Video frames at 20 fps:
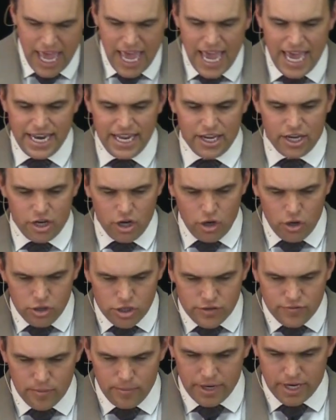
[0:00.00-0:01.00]
and it goes
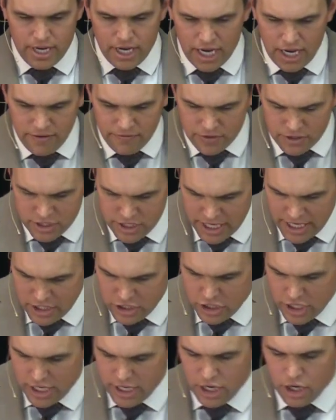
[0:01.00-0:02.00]
from a
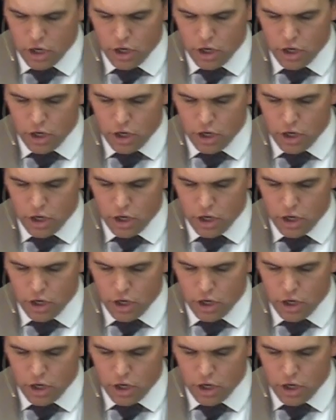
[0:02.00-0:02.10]
conversation